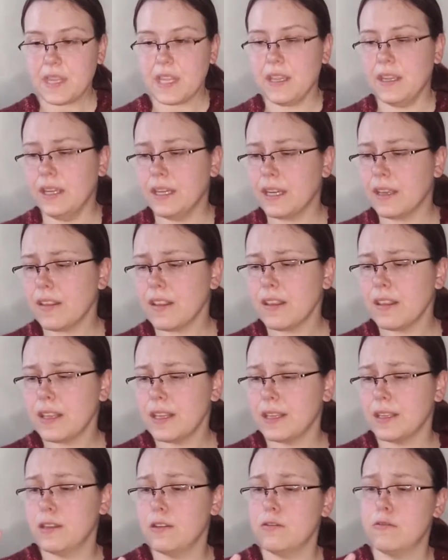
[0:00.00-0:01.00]
Another
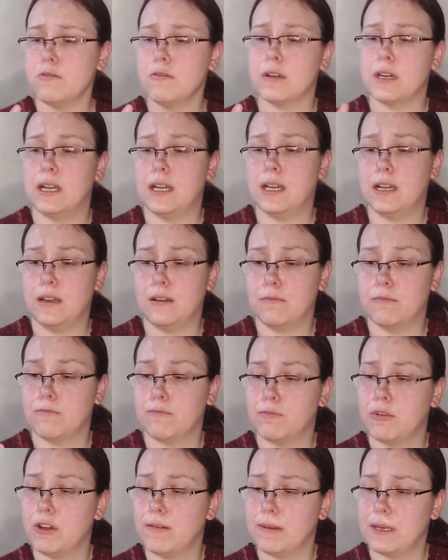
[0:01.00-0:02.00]
thing you
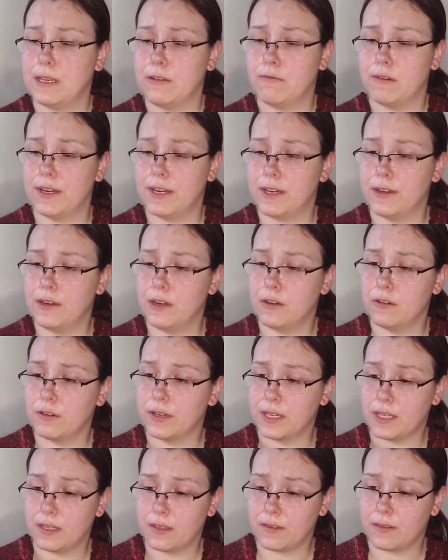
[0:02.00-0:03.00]
probably want to note
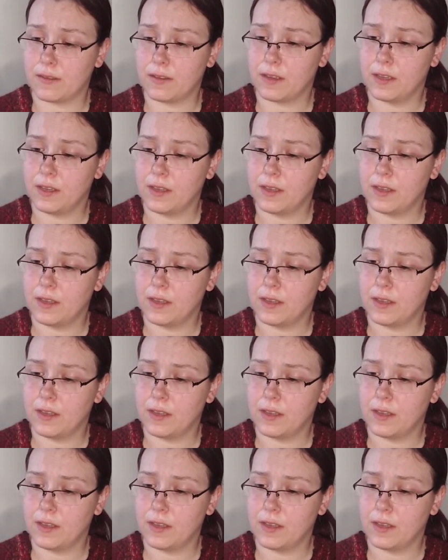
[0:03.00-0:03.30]
is